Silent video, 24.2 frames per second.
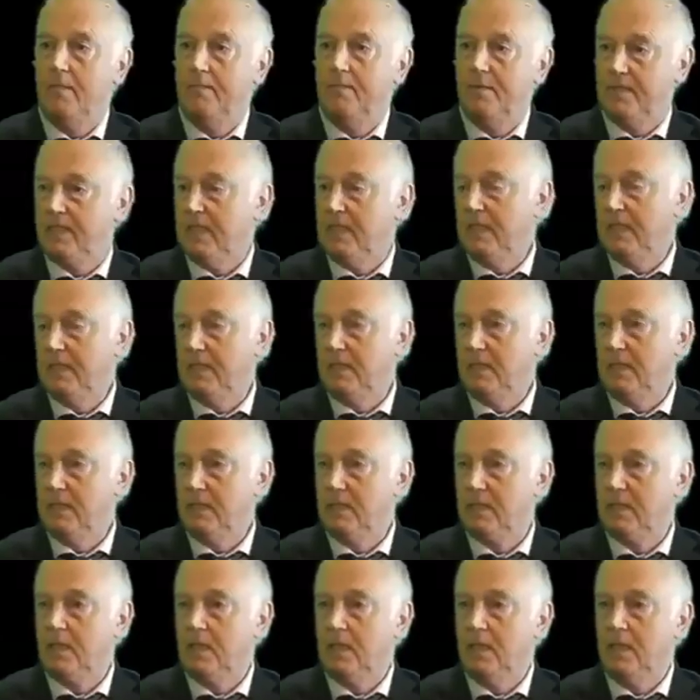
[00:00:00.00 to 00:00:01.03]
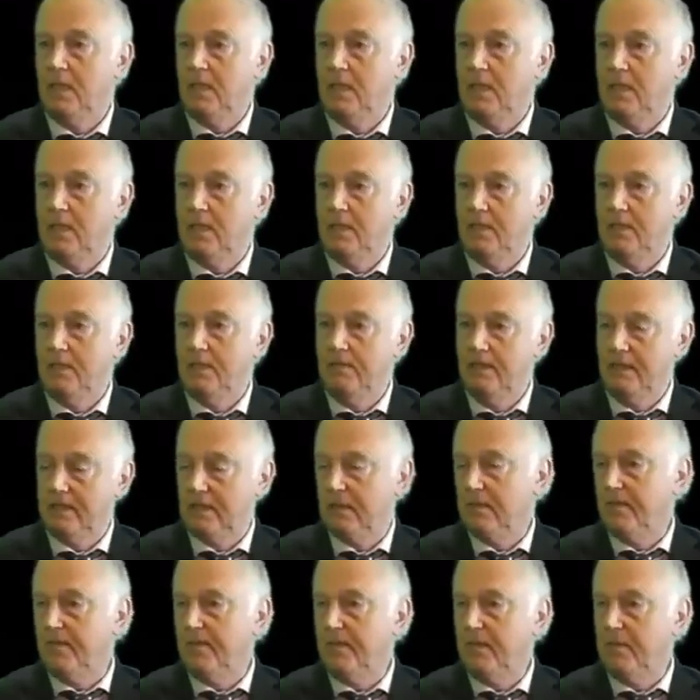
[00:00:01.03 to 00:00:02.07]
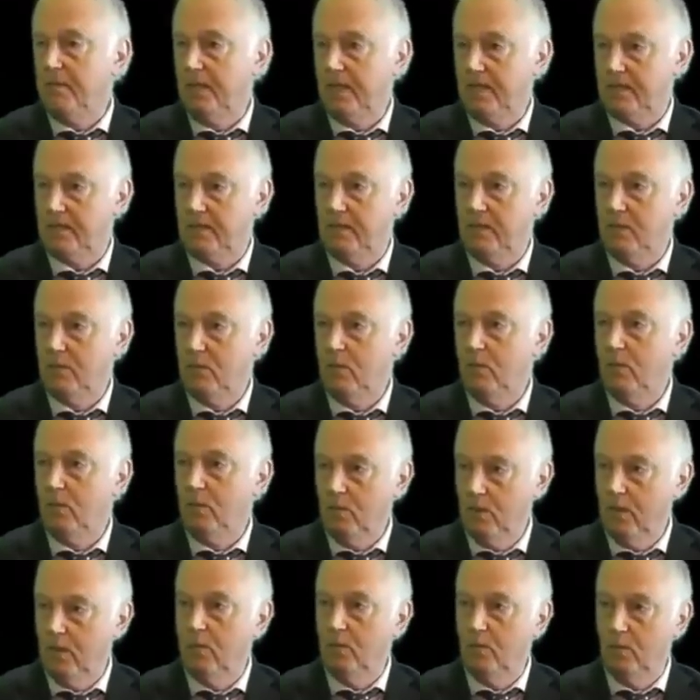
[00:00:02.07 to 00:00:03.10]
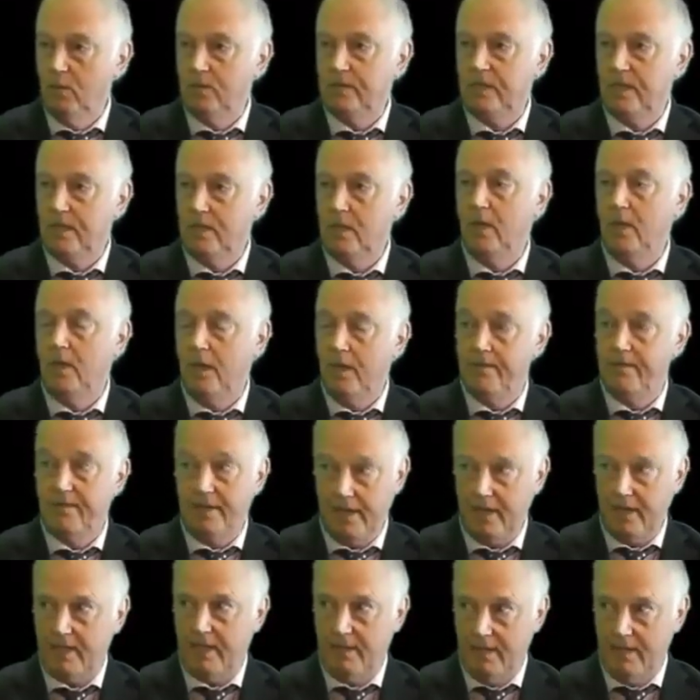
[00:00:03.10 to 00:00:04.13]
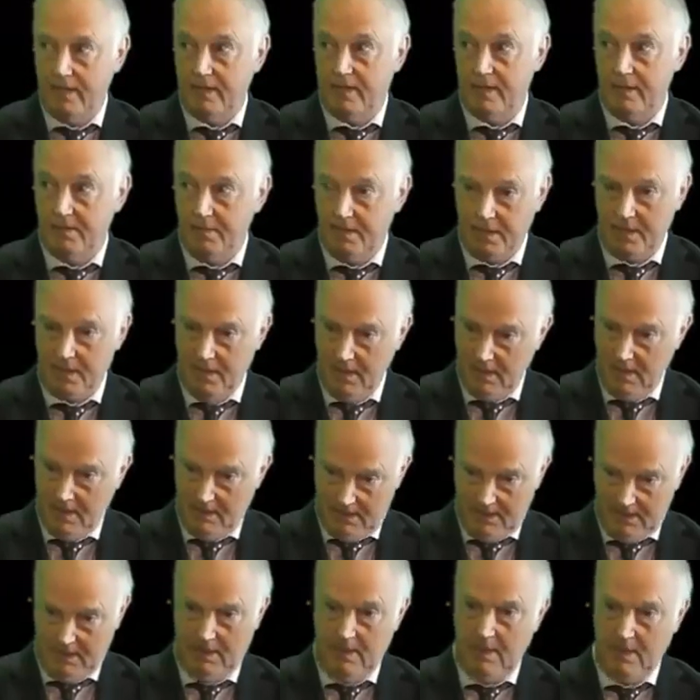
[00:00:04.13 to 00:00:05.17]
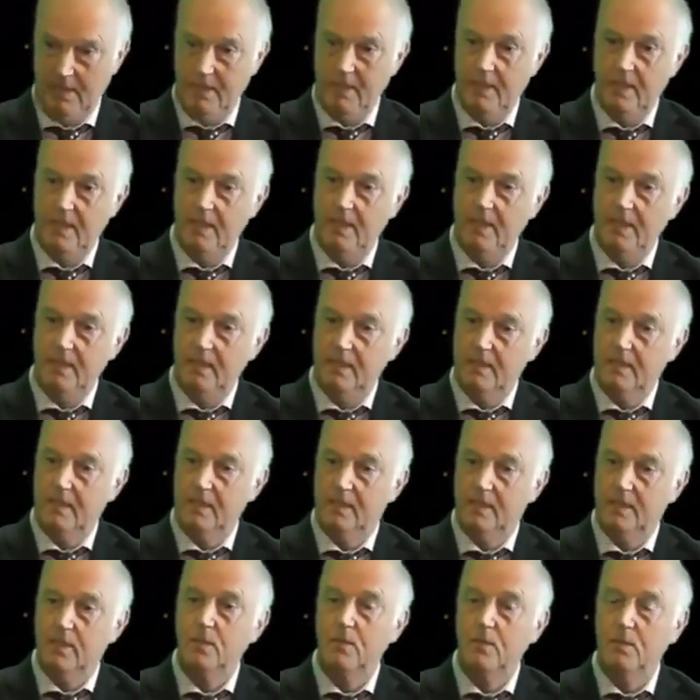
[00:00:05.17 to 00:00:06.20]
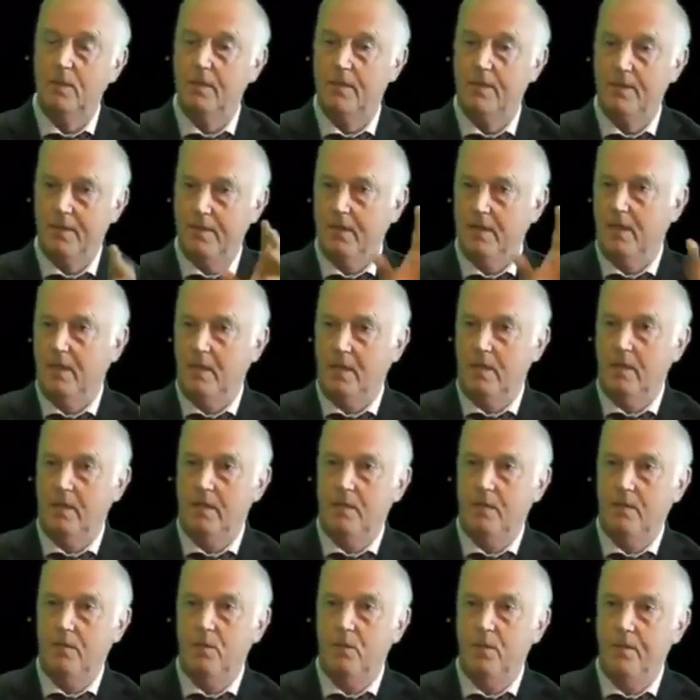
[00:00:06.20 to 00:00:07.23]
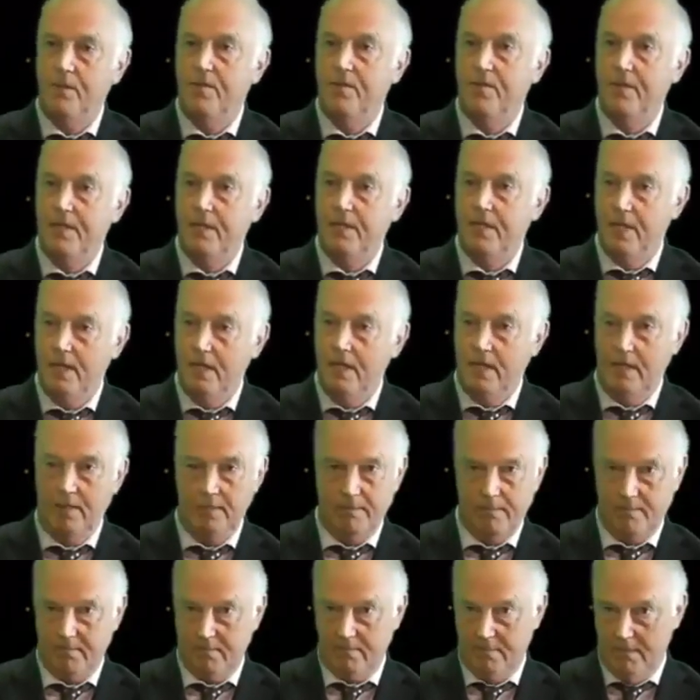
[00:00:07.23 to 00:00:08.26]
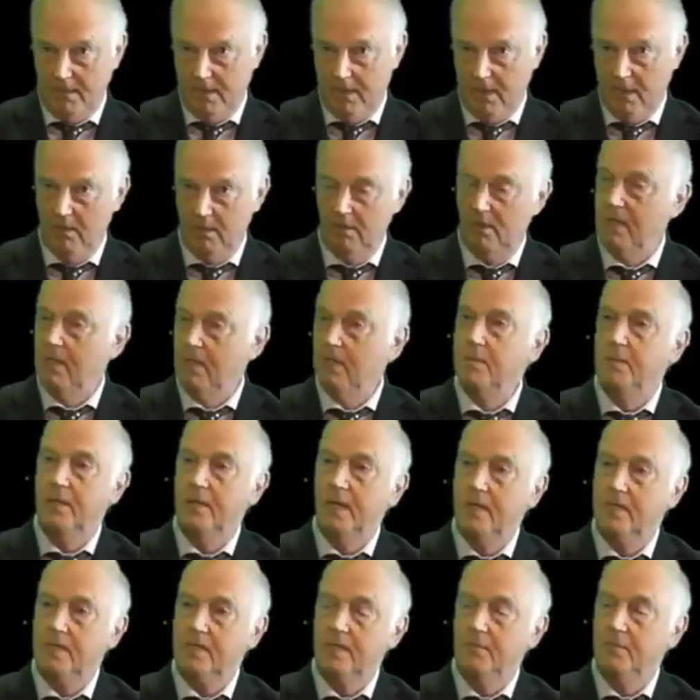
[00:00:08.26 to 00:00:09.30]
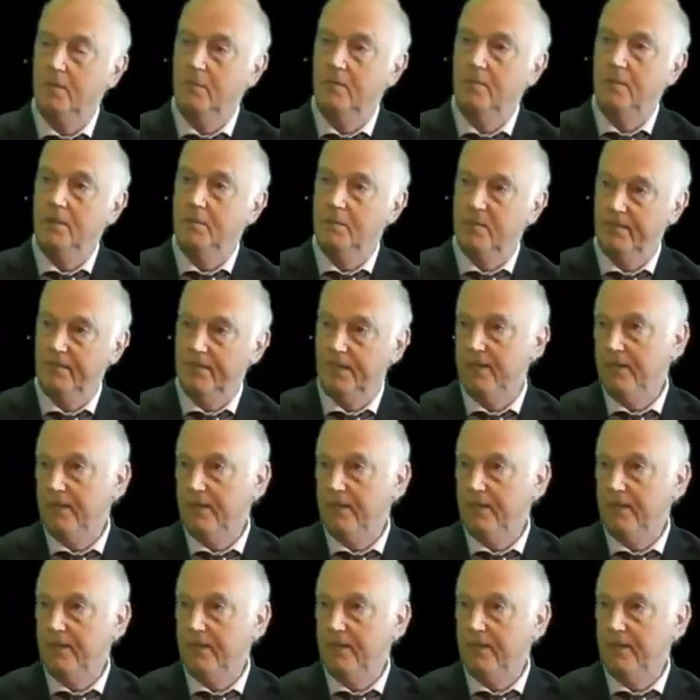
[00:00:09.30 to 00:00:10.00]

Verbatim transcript: uh, procedures. The original Freemasonry did not have that character, but uh, it, it's to do with with the uh, whole Illuminati movement in